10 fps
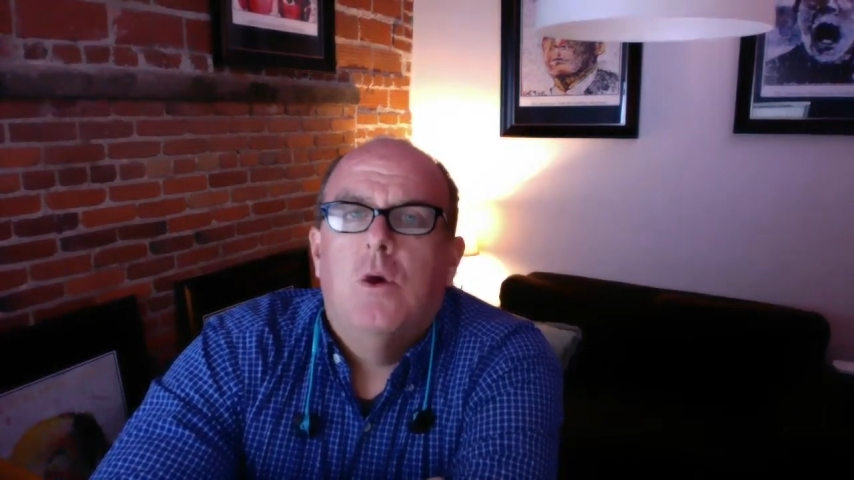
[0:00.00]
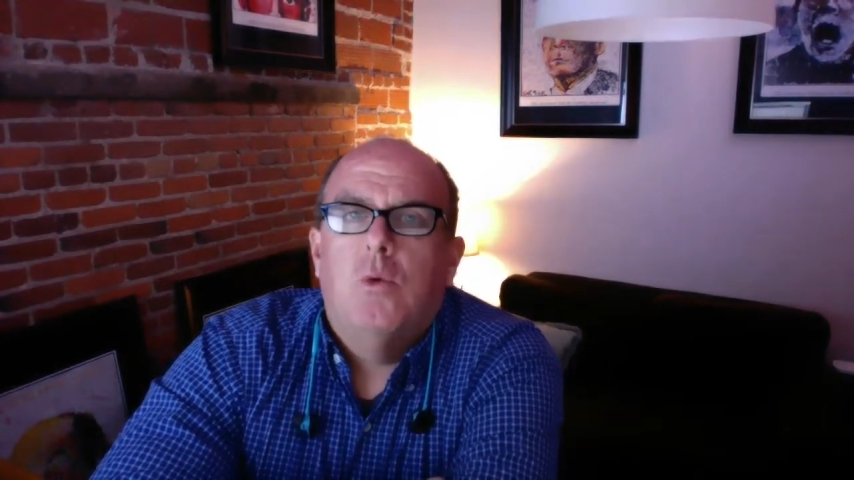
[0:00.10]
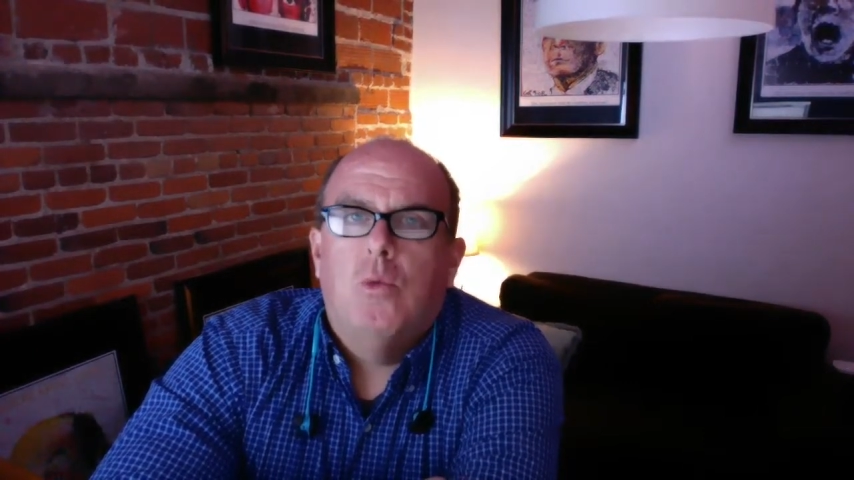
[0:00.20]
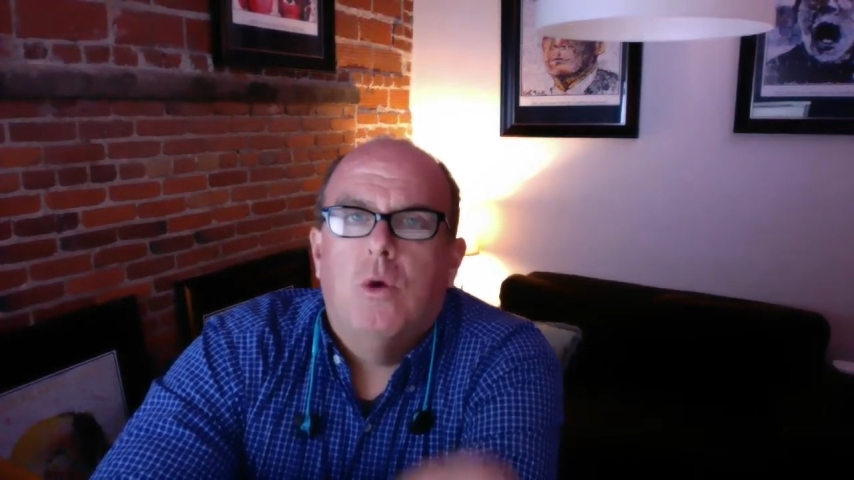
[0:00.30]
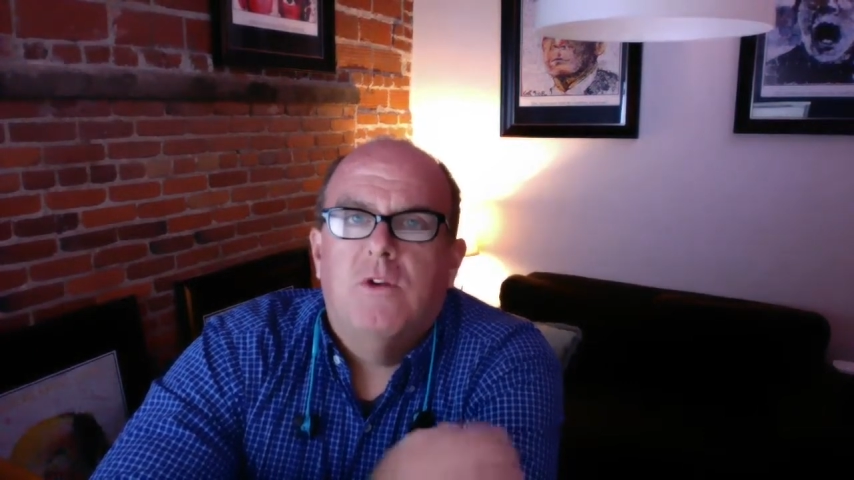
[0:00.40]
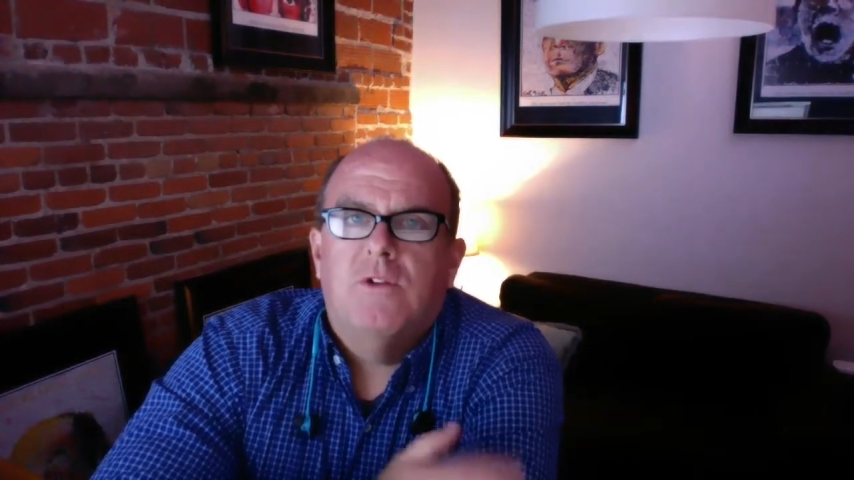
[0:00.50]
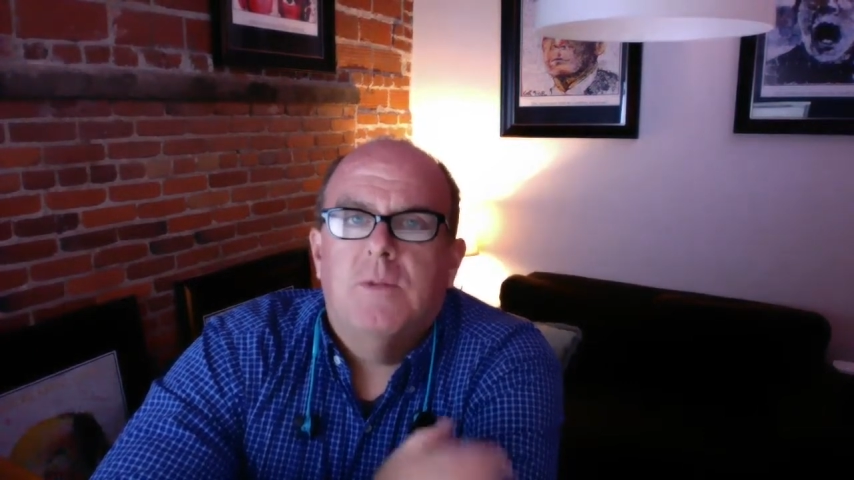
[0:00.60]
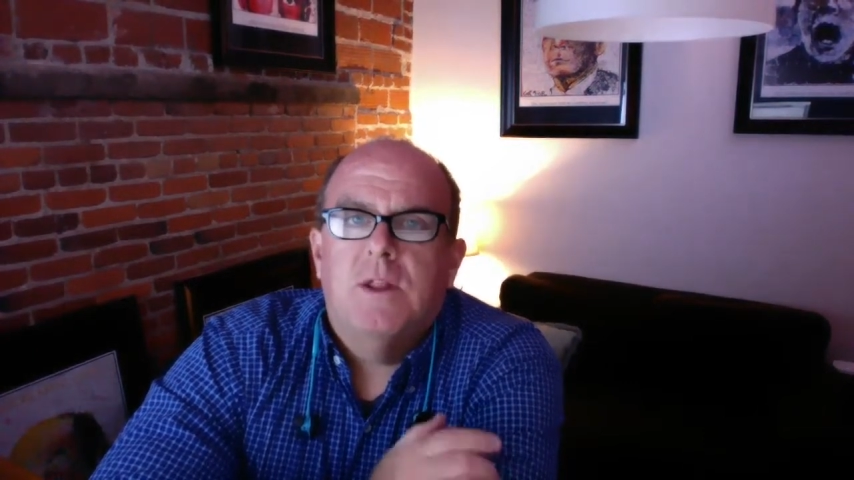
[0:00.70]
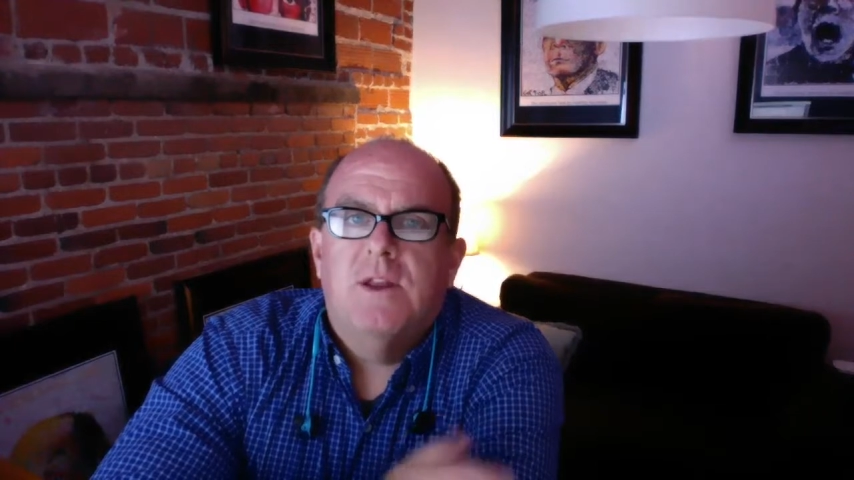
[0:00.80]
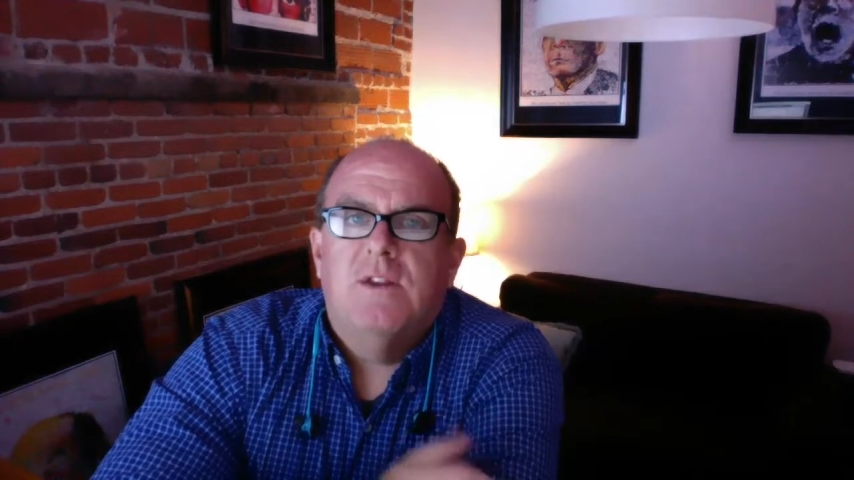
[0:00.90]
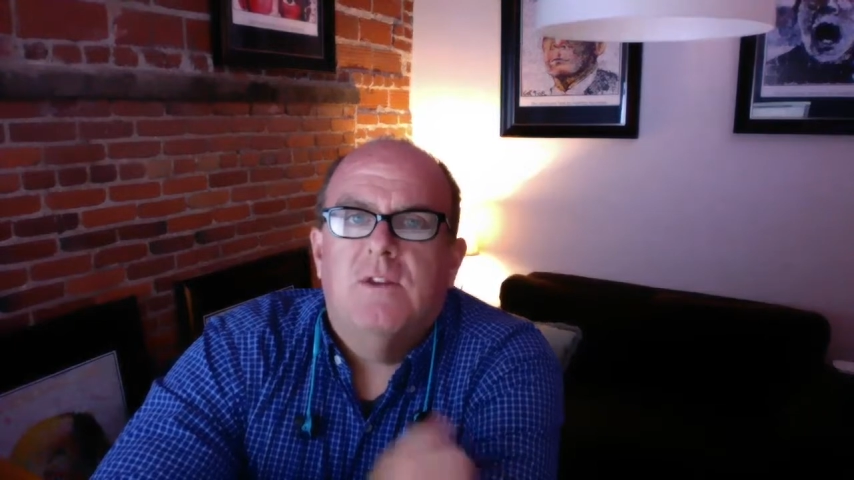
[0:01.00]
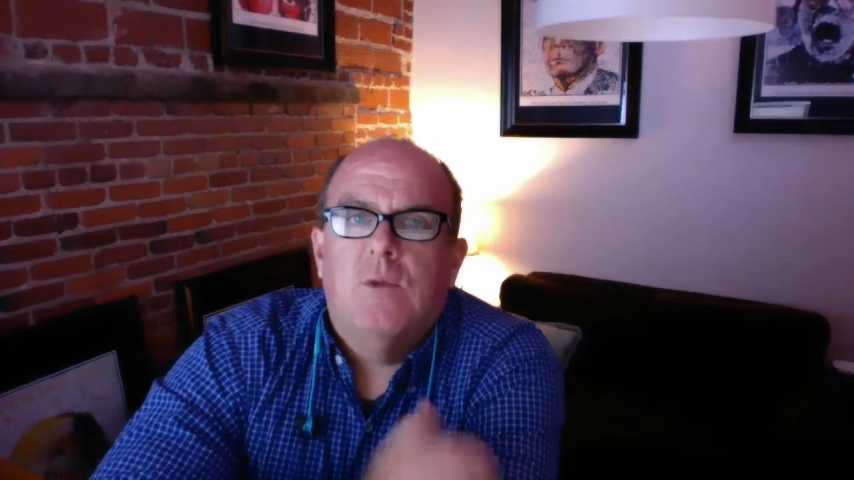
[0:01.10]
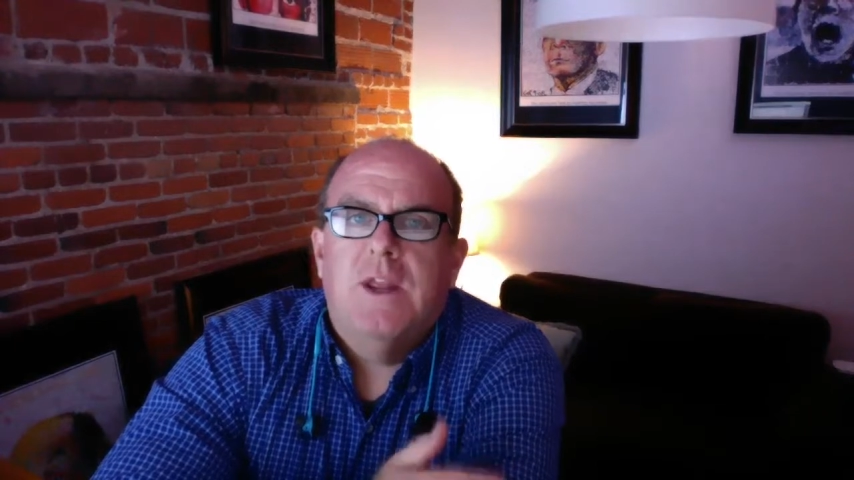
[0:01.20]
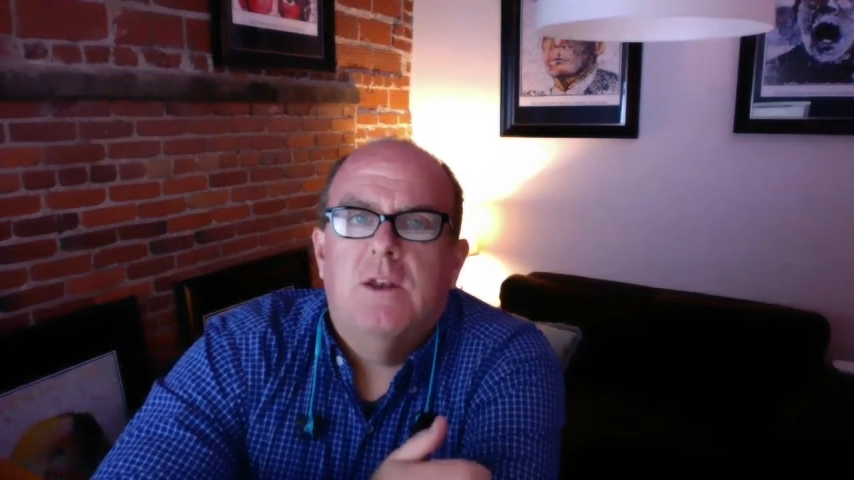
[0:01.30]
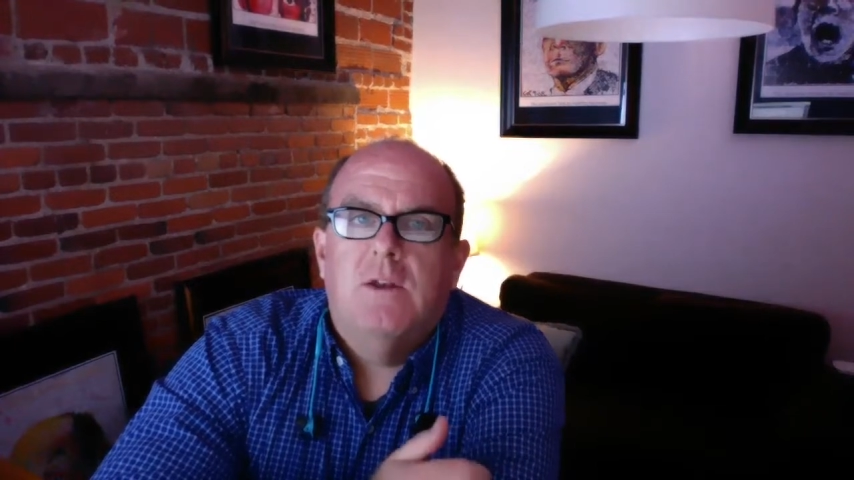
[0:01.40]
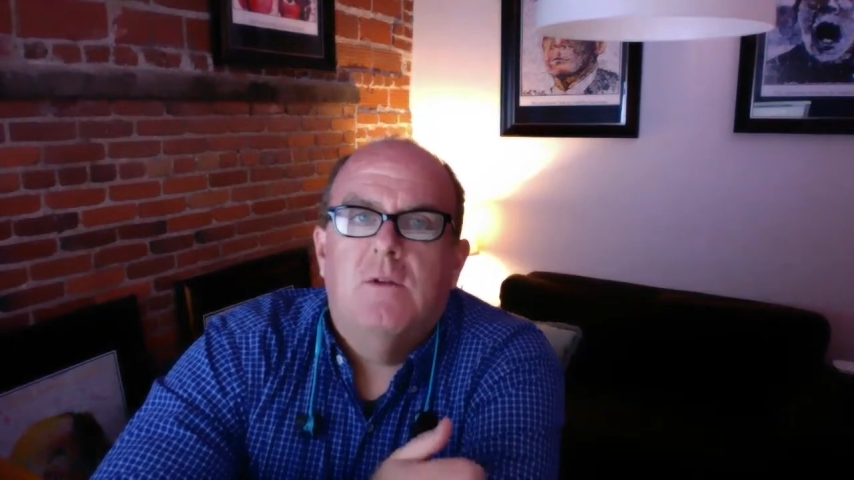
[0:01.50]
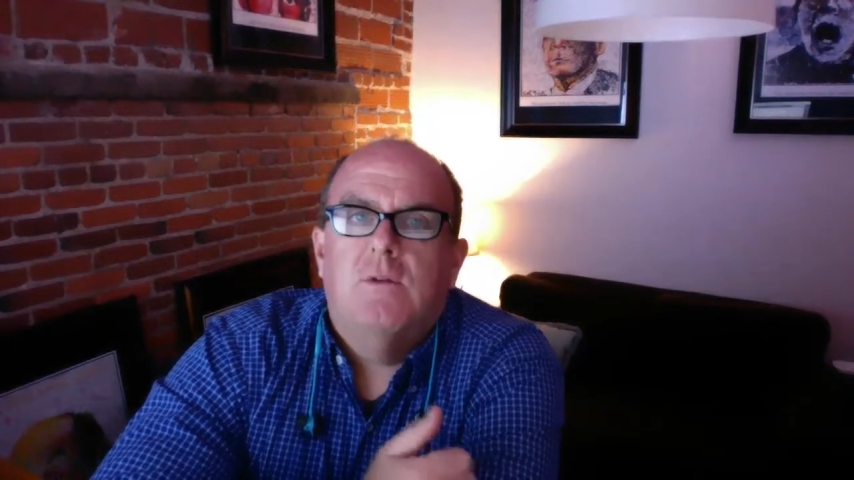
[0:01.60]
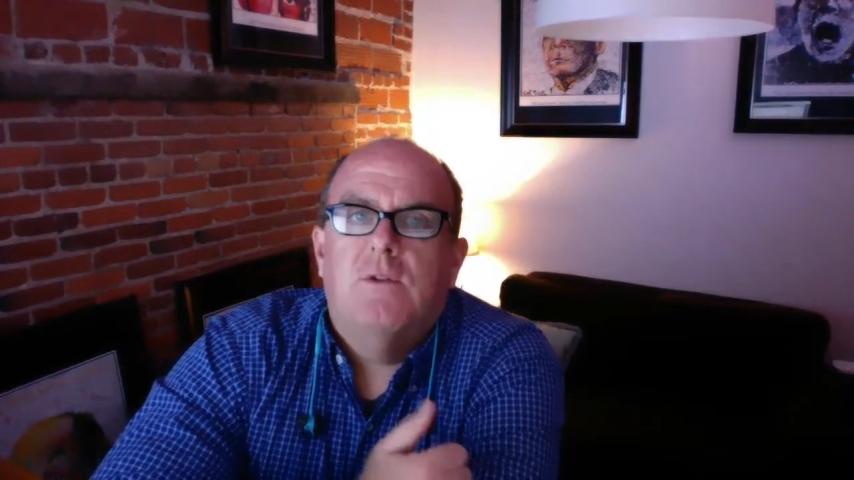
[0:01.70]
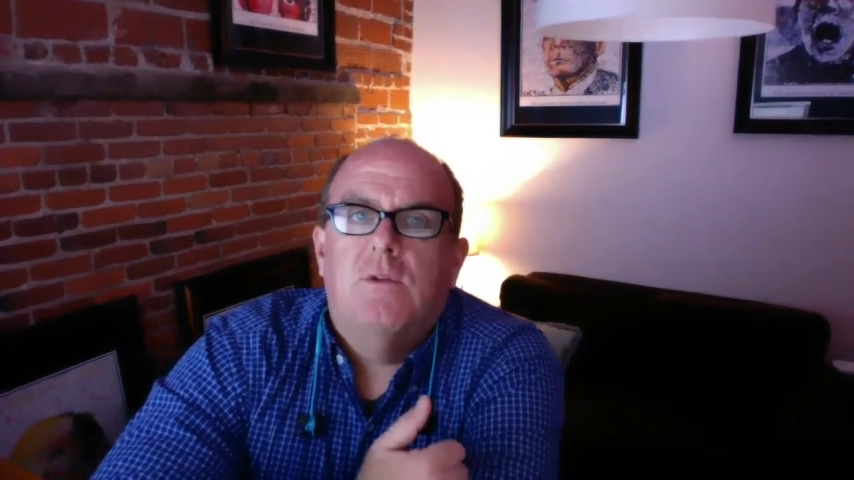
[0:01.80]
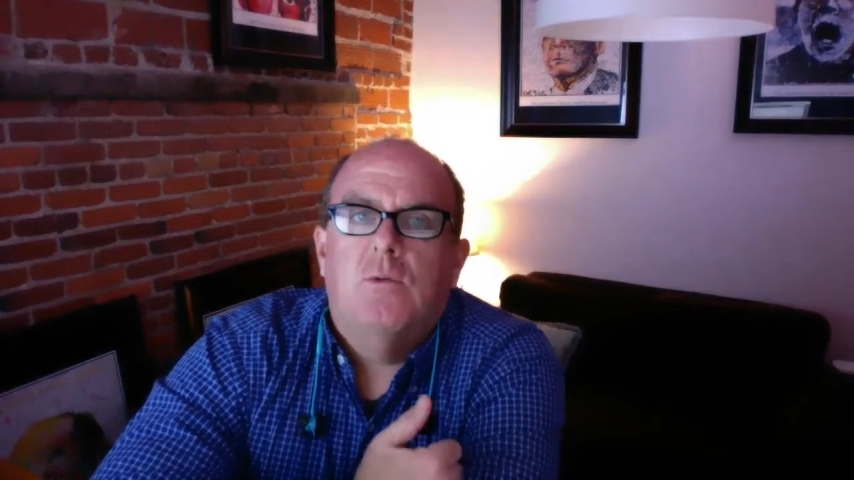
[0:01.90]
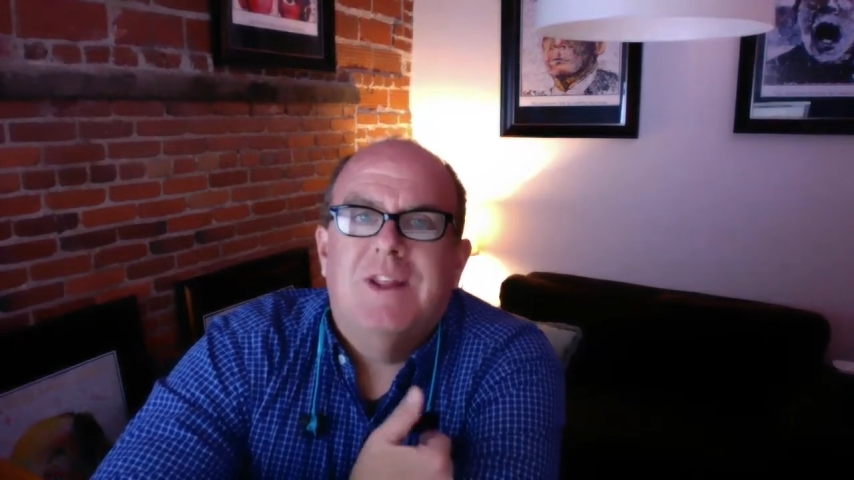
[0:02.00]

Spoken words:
what are some of the things that we can do to